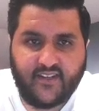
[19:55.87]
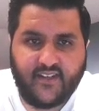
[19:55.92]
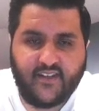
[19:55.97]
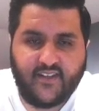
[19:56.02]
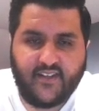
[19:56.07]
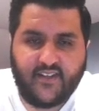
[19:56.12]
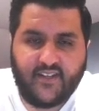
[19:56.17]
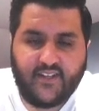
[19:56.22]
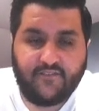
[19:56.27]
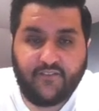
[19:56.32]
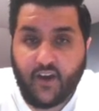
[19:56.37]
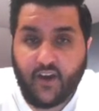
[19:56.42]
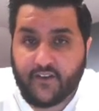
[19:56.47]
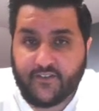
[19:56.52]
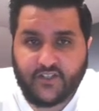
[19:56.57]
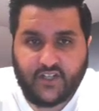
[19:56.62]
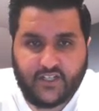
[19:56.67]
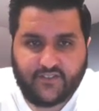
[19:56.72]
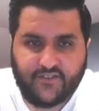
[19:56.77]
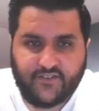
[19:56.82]
5
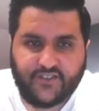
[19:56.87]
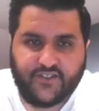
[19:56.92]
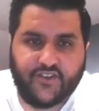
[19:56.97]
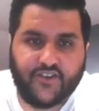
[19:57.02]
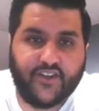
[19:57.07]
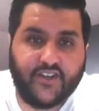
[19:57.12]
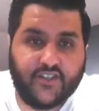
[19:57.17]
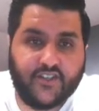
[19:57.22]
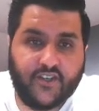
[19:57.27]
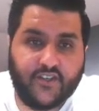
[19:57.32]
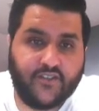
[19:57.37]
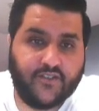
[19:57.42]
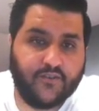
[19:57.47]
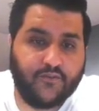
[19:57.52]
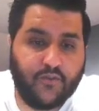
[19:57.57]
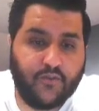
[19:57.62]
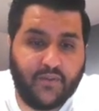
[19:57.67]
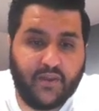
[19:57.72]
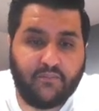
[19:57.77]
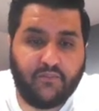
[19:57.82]
transfers, sorry, in total.
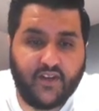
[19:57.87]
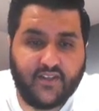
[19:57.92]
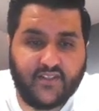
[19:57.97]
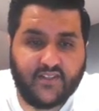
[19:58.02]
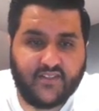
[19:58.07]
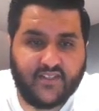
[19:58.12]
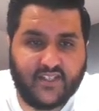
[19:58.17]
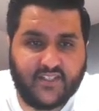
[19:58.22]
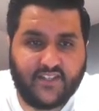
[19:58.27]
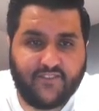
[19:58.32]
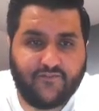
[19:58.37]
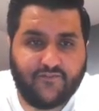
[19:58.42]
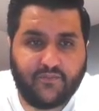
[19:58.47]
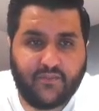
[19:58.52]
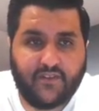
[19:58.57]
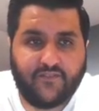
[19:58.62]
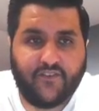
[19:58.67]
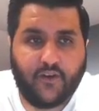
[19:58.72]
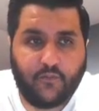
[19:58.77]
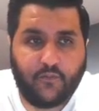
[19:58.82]
It will be a minus 16 for
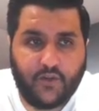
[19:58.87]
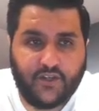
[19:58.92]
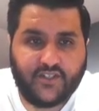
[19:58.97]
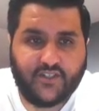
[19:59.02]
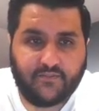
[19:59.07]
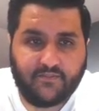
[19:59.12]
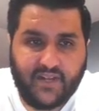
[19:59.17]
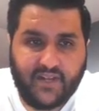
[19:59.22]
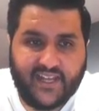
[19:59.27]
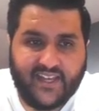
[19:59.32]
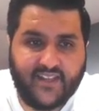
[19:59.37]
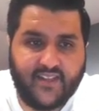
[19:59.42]
me if I was to play